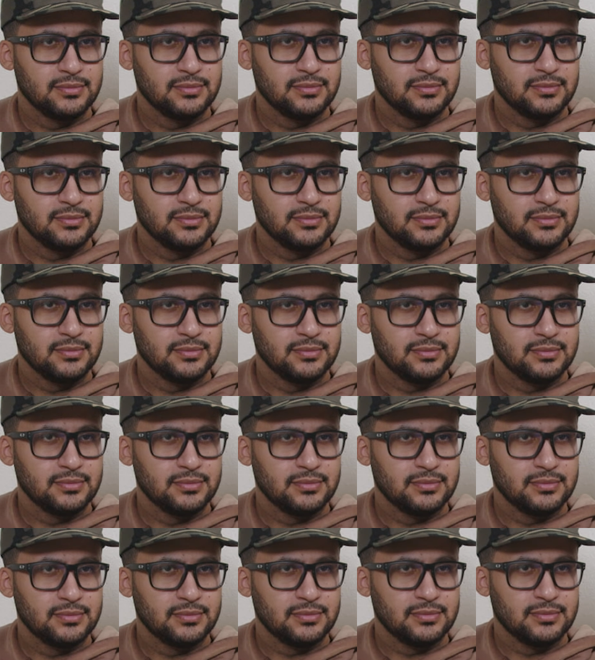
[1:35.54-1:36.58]

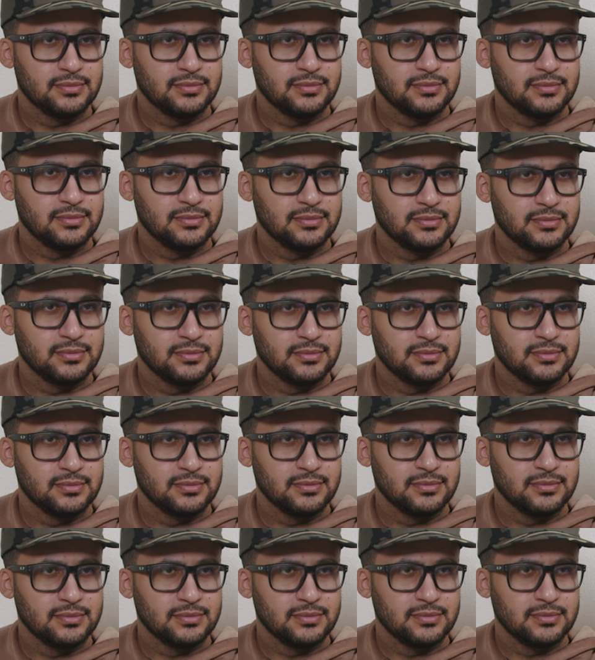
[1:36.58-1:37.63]

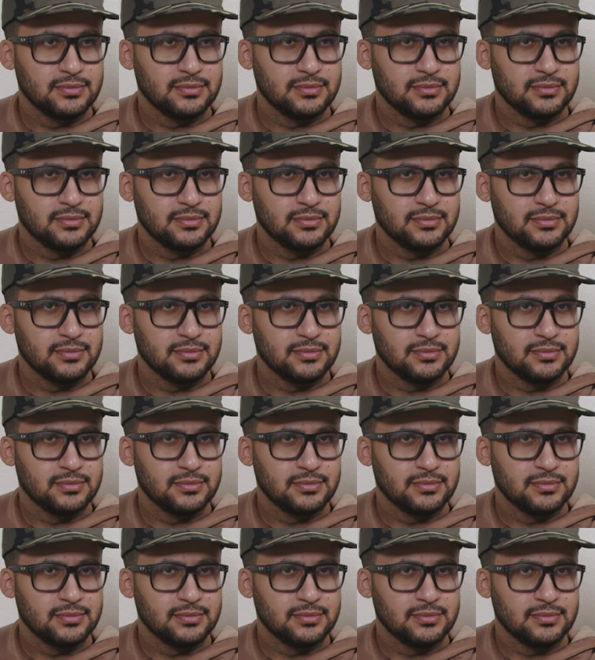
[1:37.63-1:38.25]
The person shown says nothing.